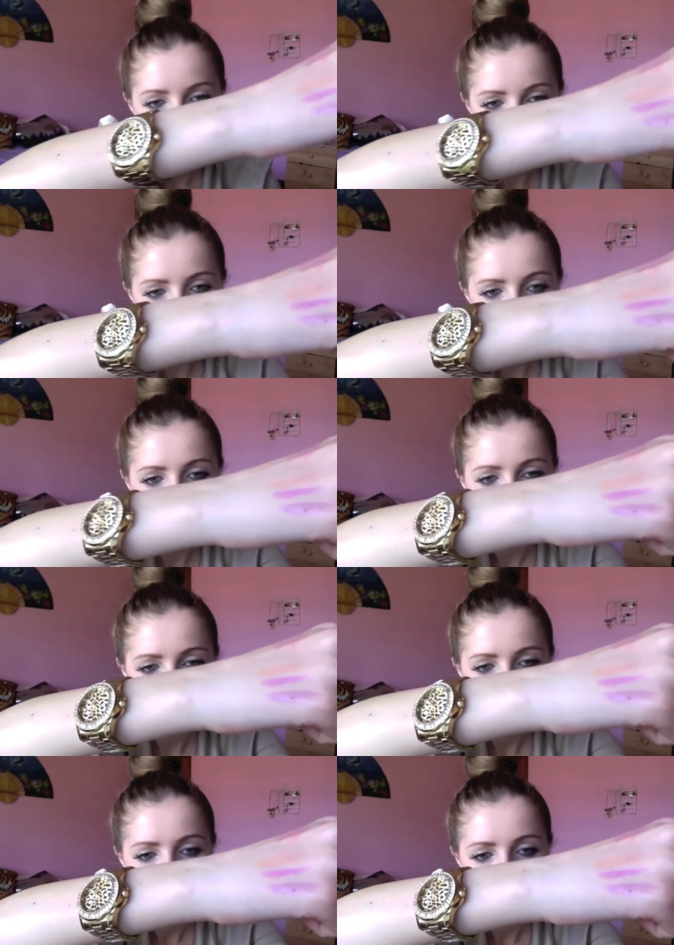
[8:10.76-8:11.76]
there.
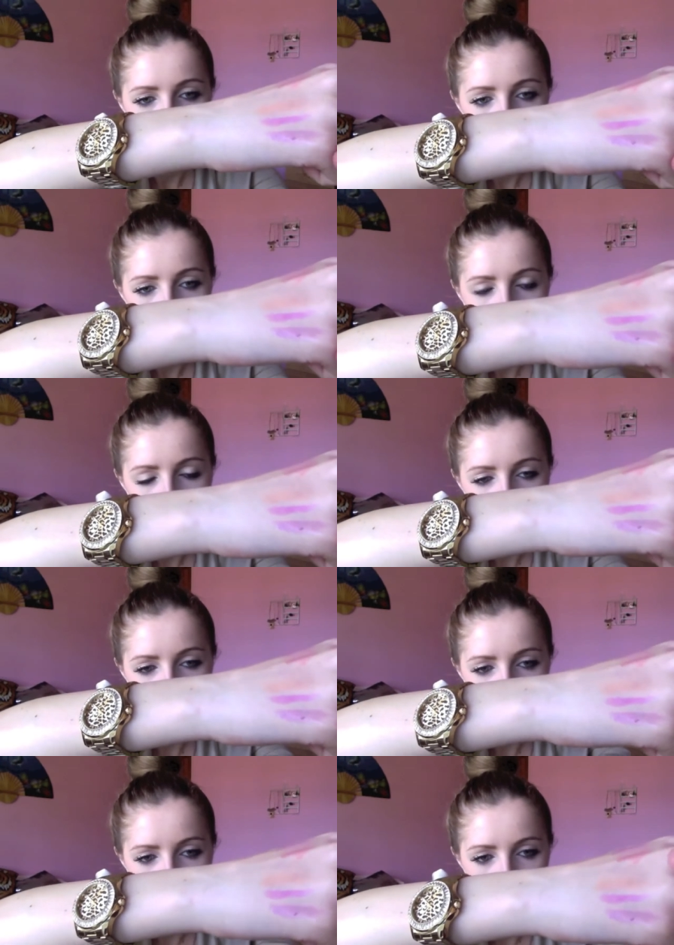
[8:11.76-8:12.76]
Um, so
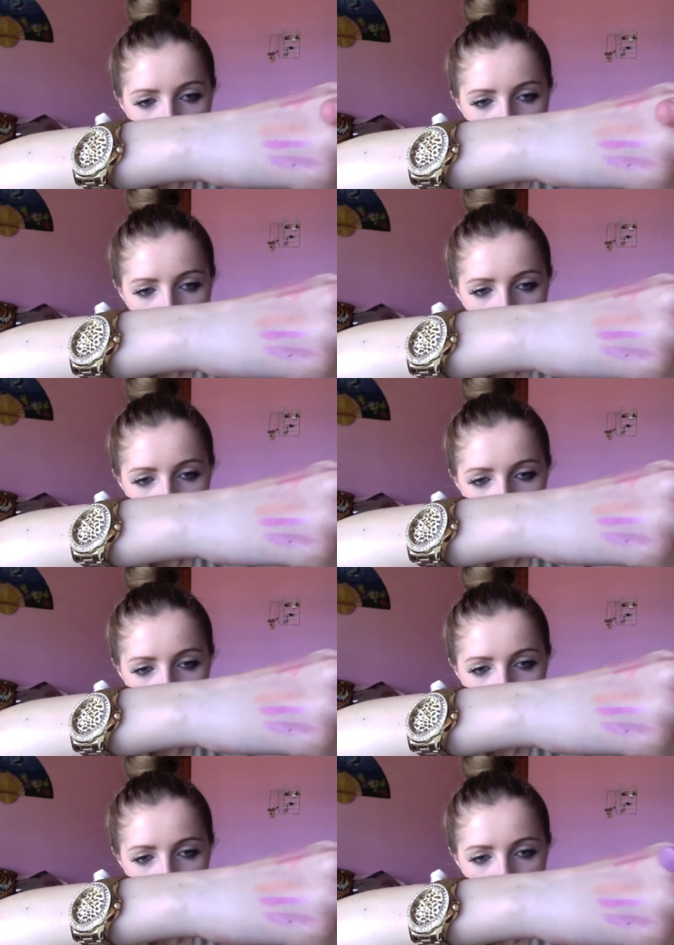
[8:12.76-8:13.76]
that's Creamsicle
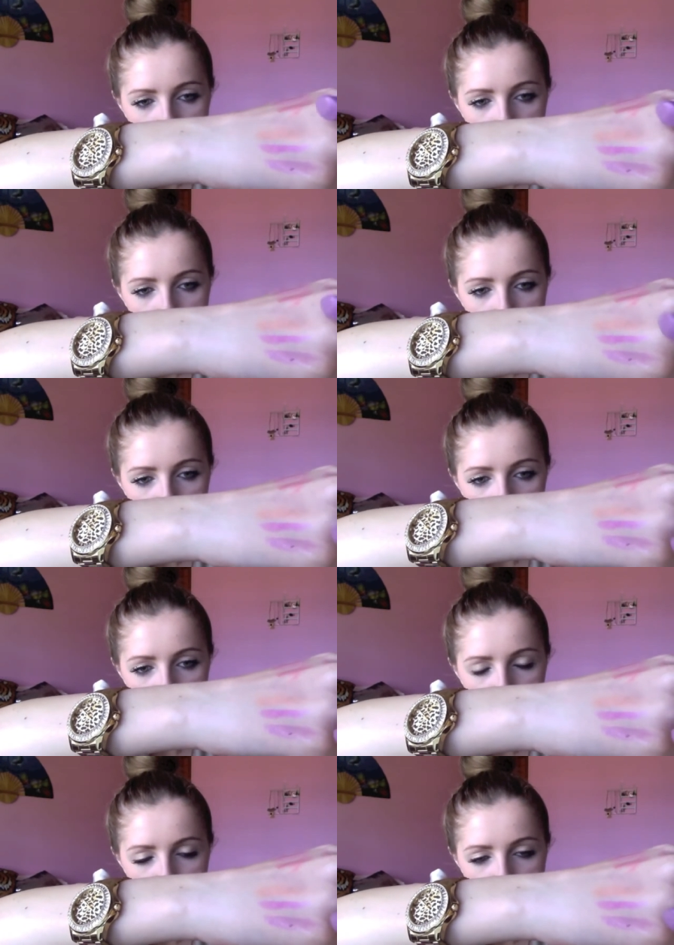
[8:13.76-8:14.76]
there.
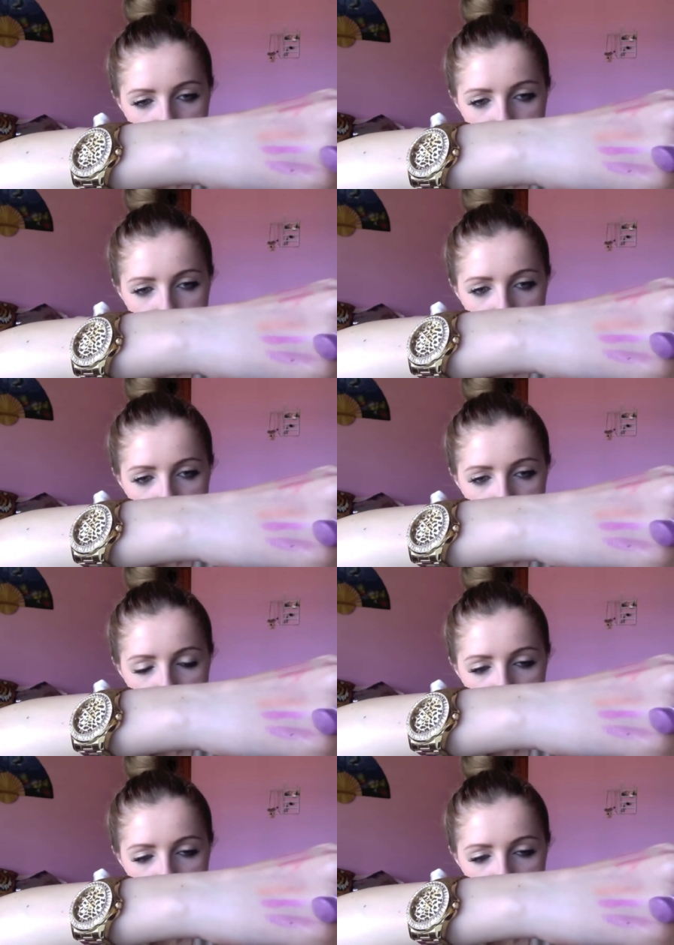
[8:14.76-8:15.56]
That is